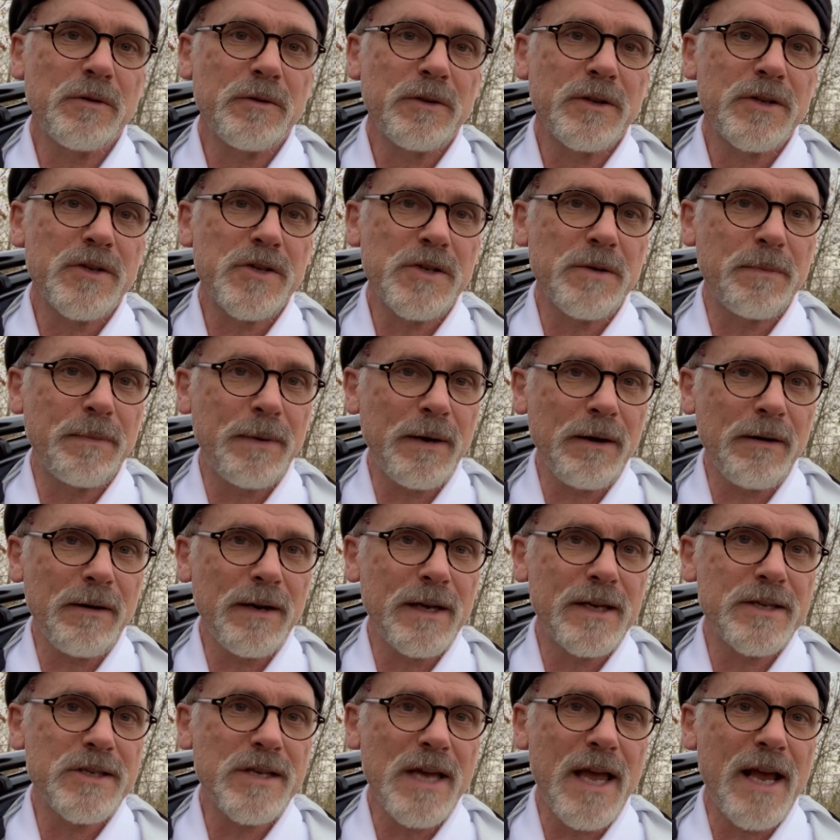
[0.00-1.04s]
The Superia
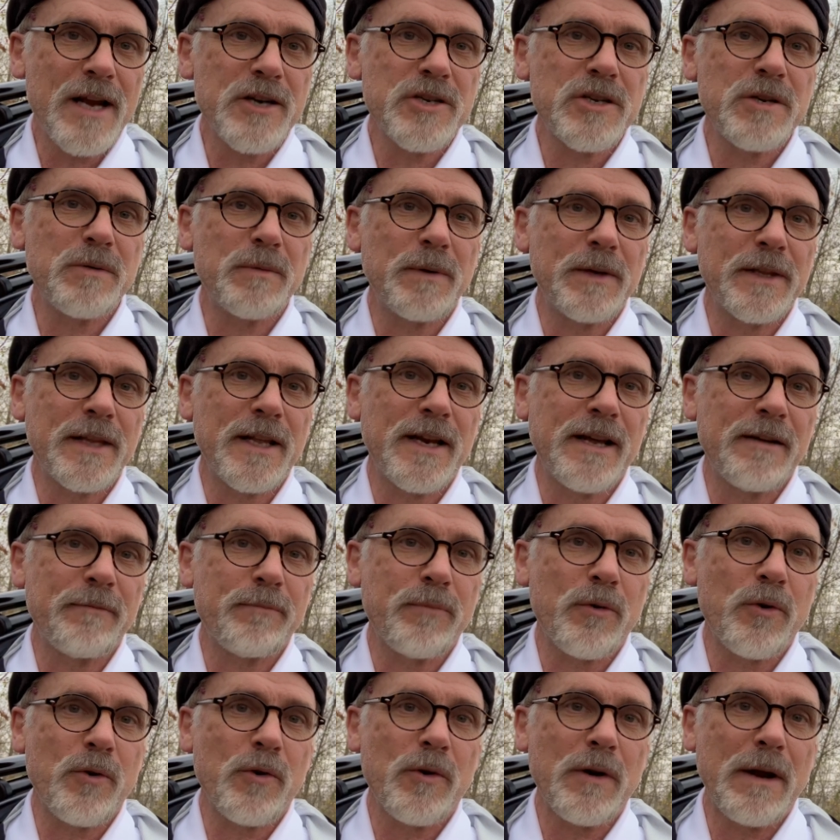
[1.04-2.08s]
is actually one that I
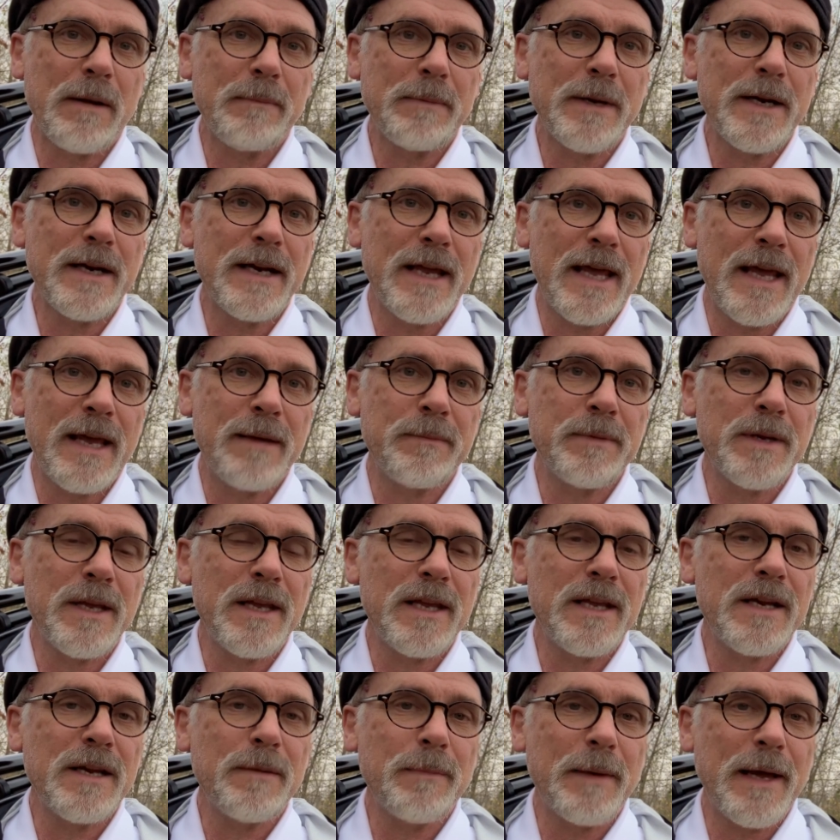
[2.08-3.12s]
programmed and named
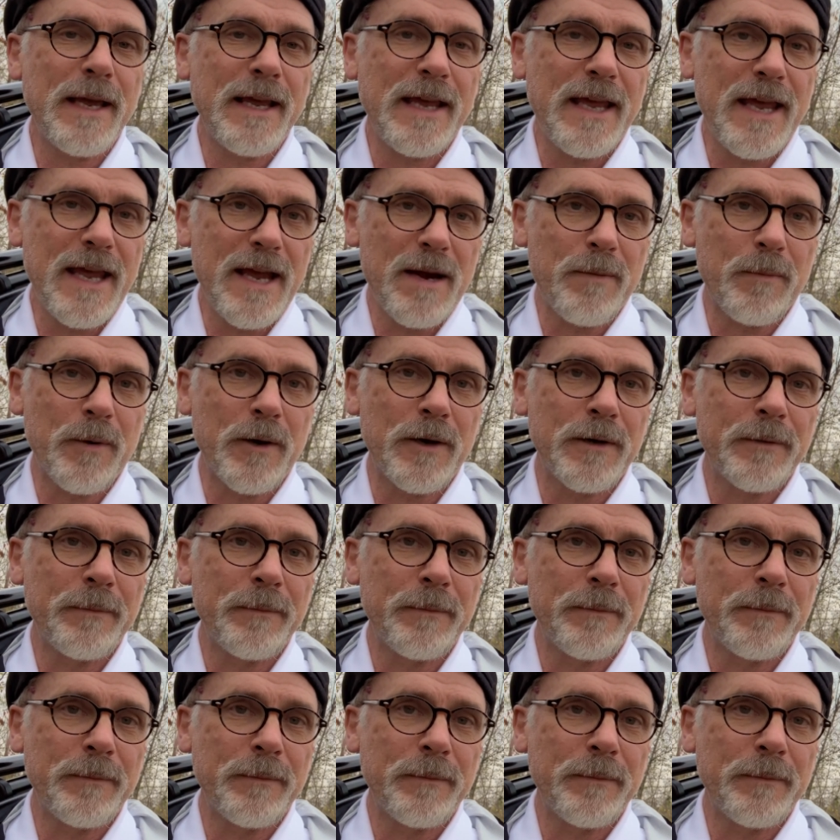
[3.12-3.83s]
into my camera